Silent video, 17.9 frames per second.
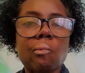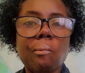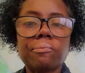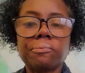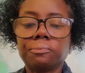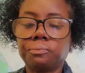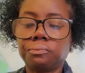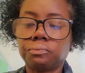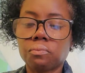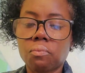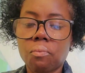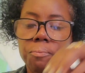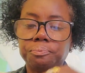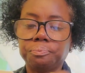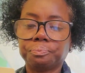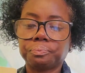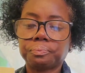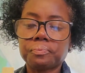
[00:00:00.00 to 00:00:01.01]

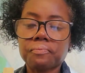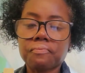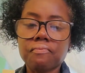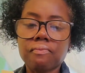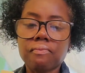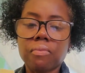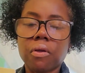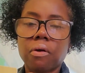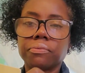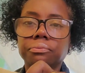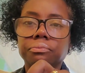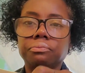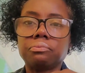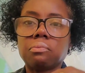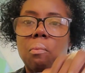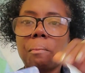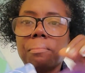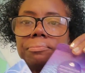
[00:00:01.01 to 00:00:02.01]

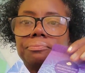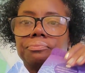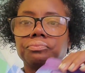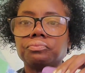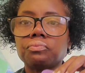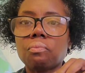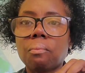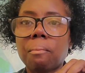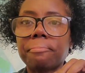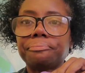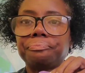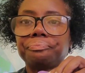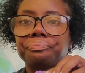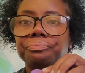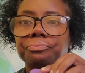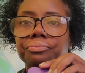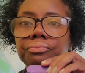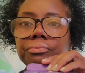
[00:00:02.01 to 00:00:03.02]

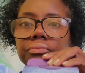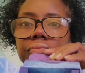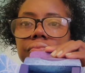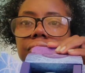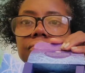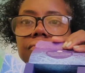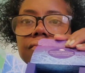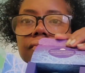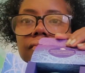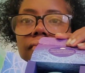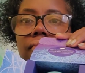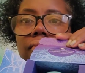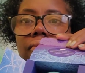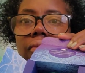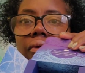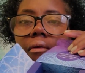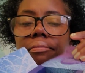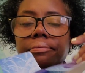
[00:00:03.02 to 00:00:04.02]

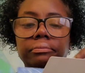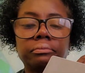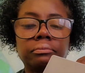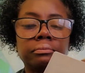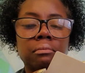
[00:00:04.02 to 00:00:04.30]
Nobody speaks.